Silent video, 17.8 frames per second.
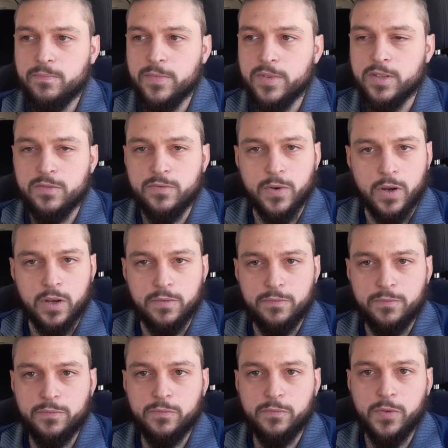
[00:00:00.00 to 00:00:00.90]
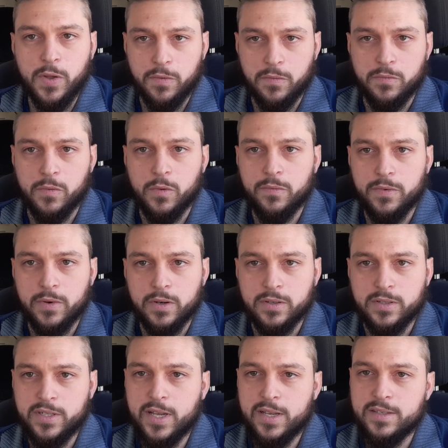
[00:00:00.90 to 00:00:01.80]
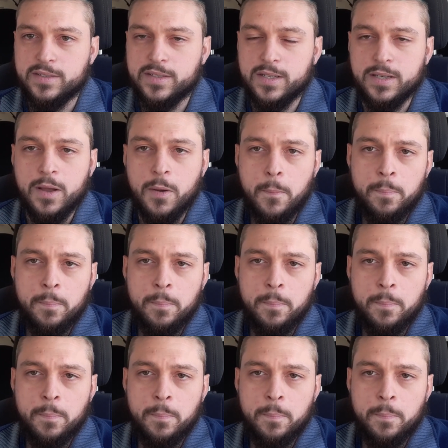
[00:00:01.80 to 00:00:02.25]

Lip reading: very flavorful, very tasty.